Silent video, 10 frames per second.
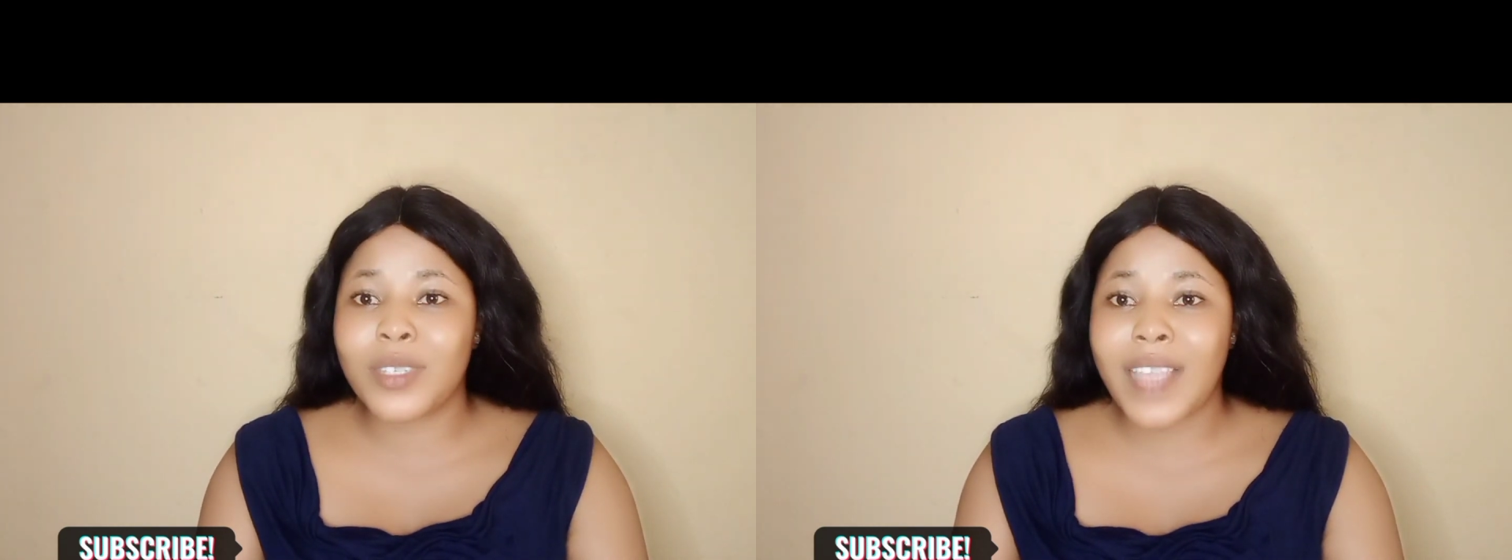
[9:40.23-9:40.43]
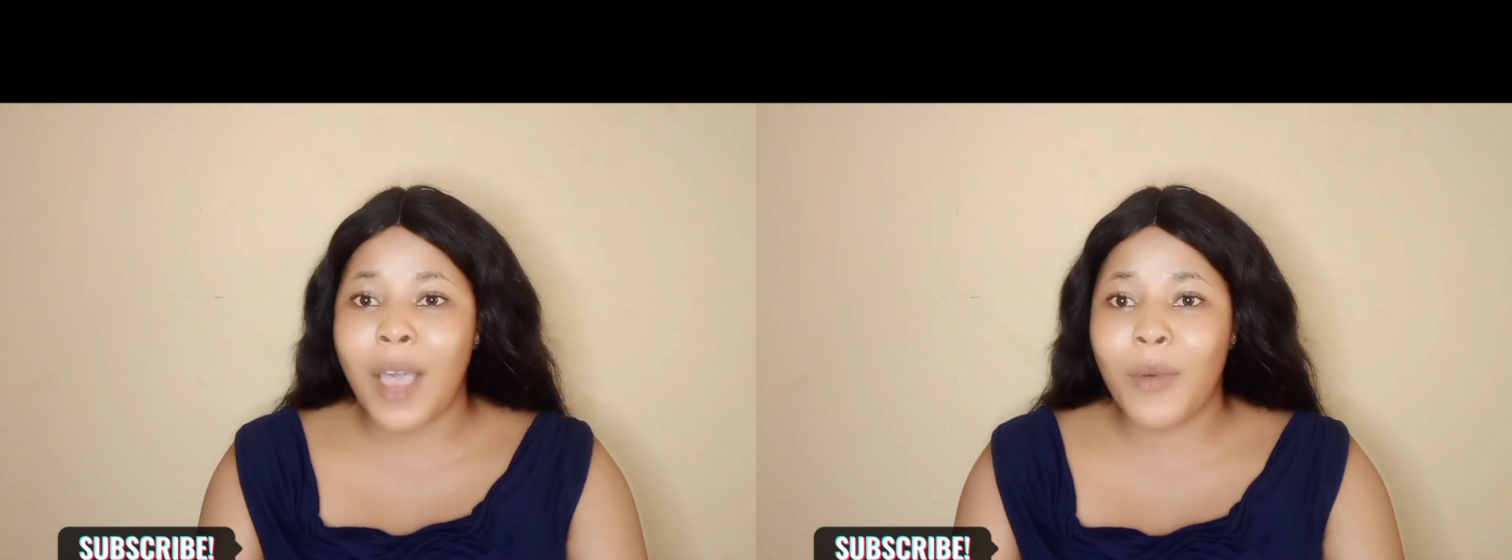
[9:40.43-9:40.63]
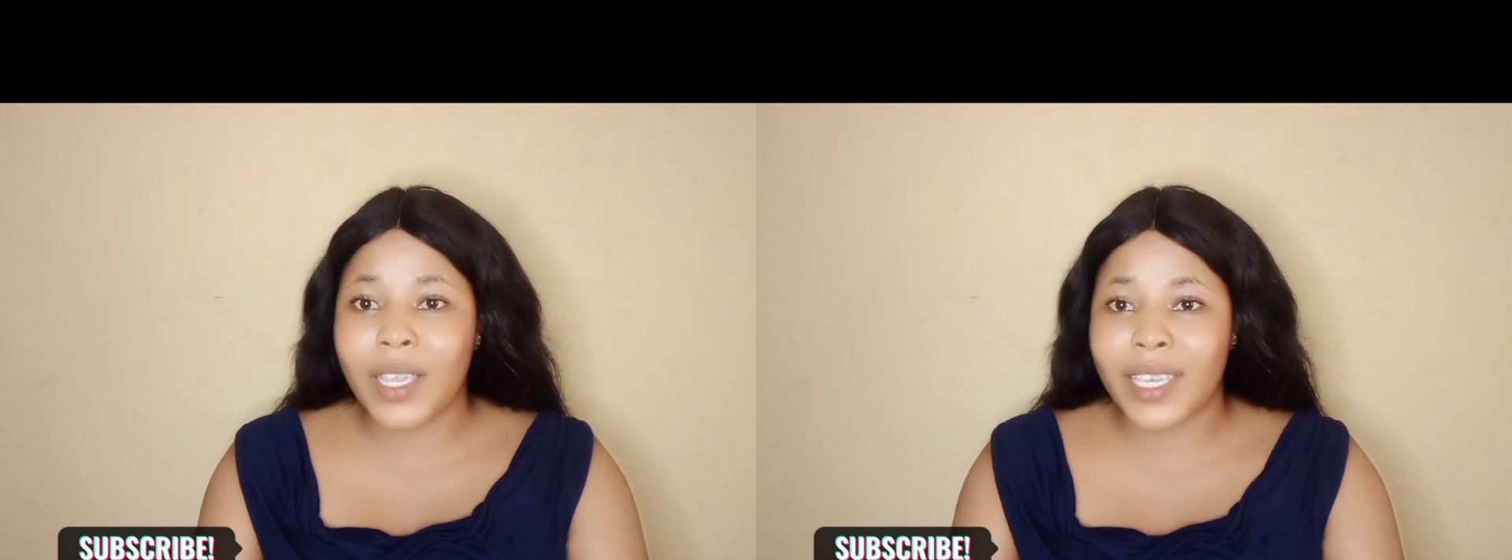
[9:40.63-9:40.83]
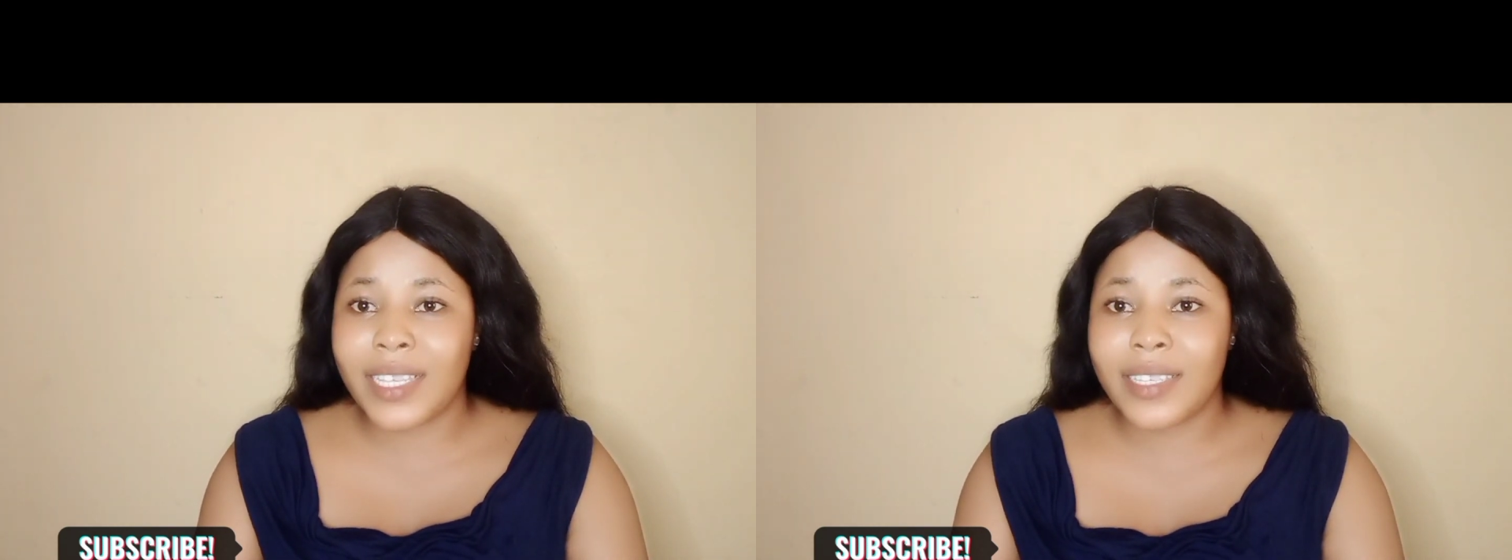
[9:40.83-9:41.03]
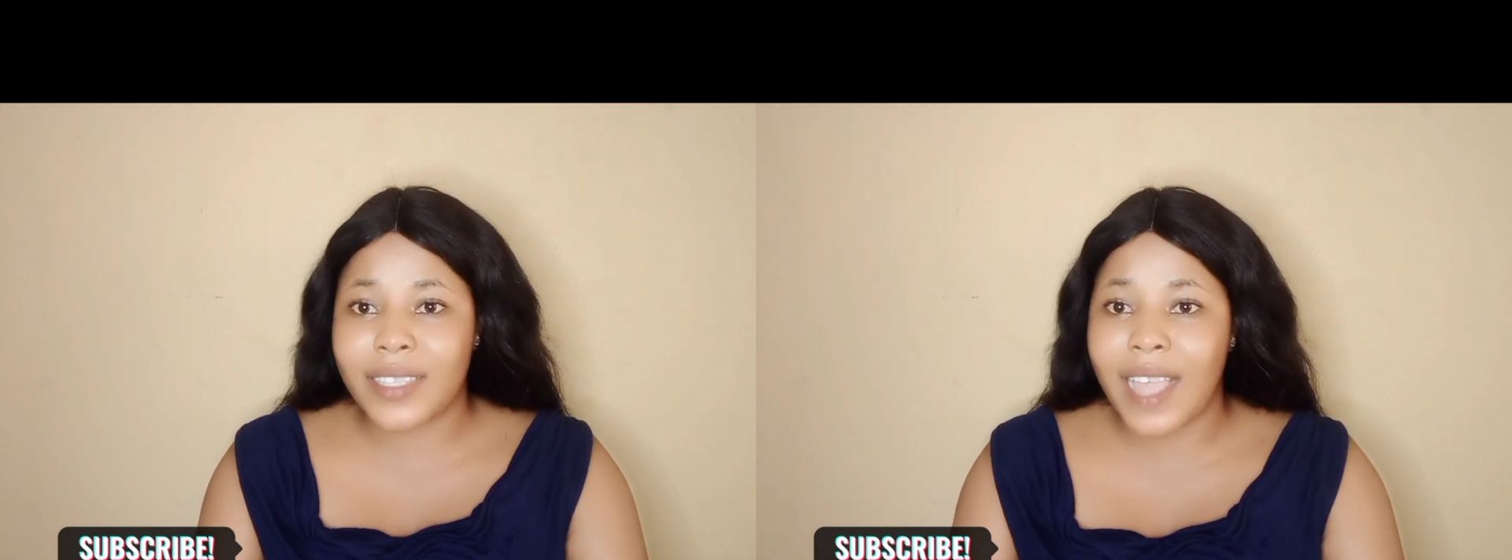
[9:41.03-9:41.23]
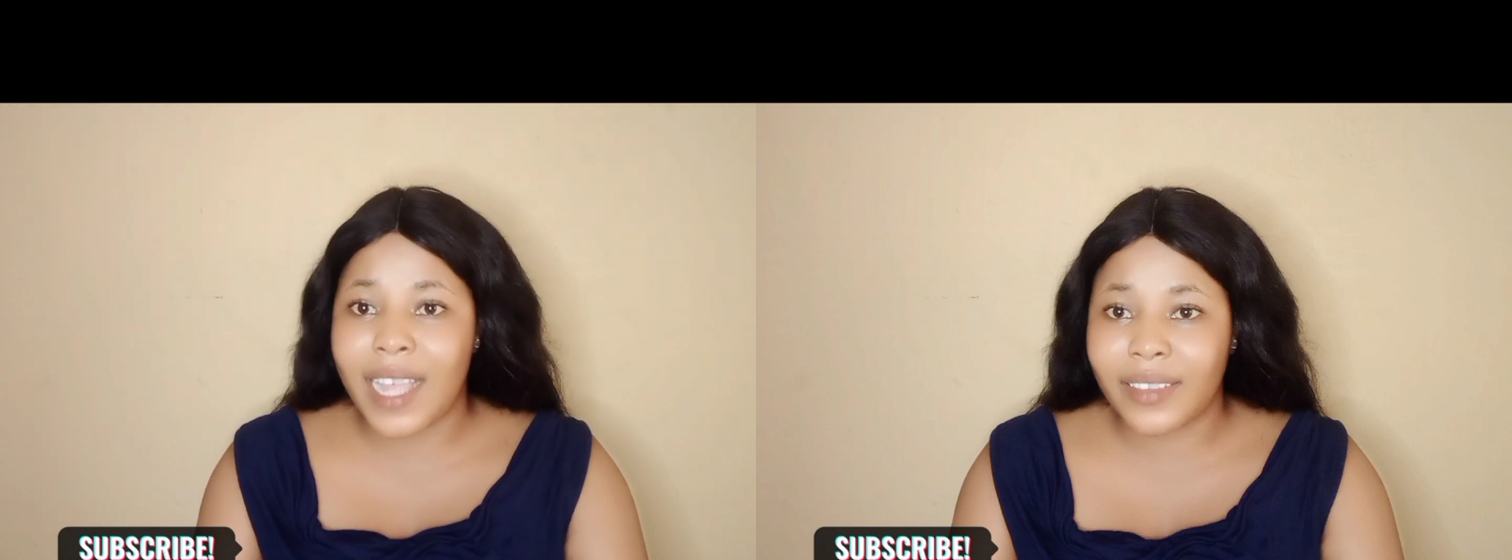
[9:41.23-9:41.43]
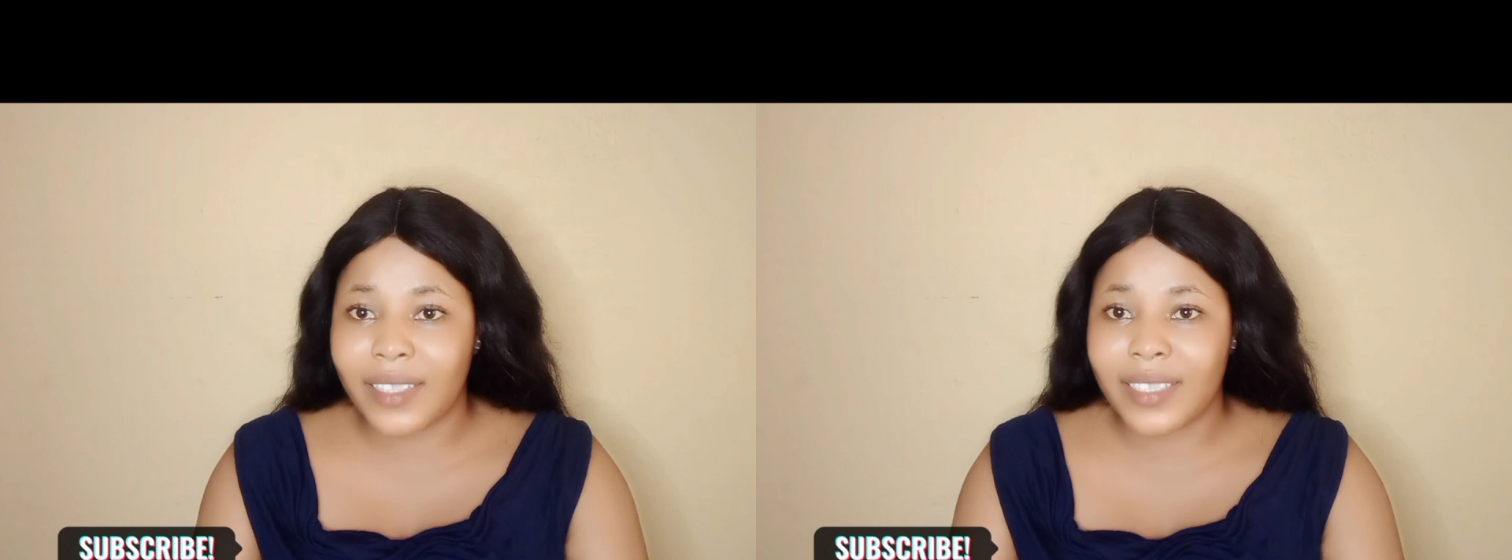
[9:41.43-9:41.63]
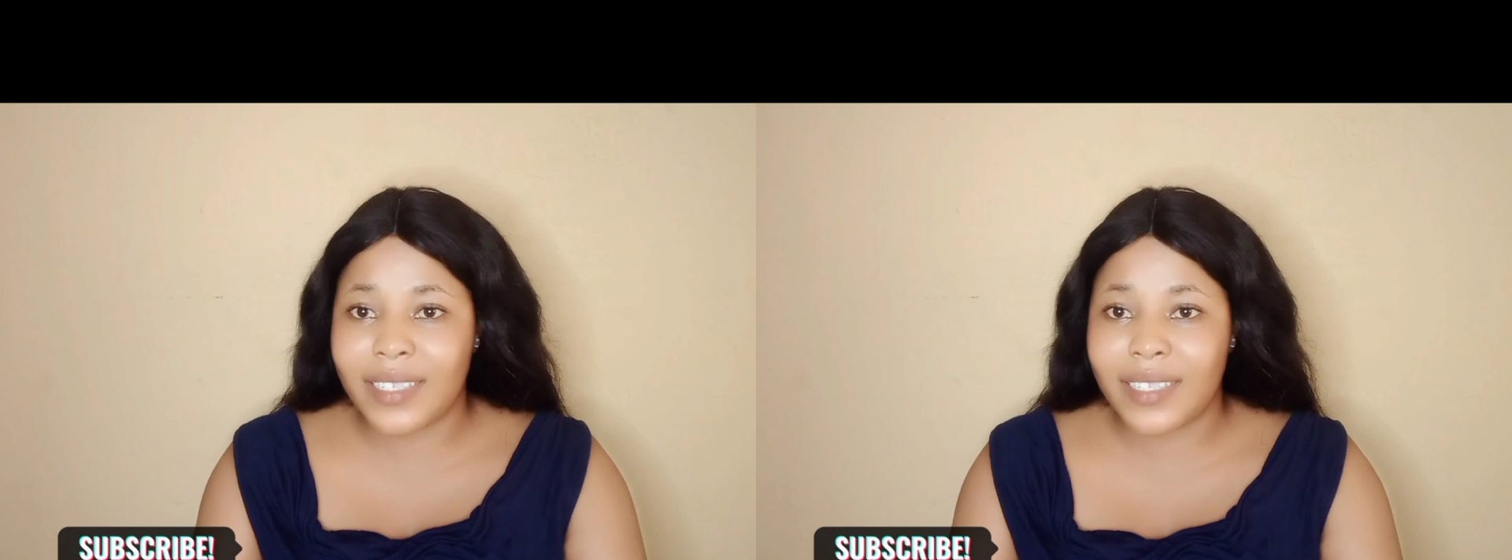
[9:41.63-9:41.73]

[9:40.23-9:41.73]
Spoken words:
start working instantly.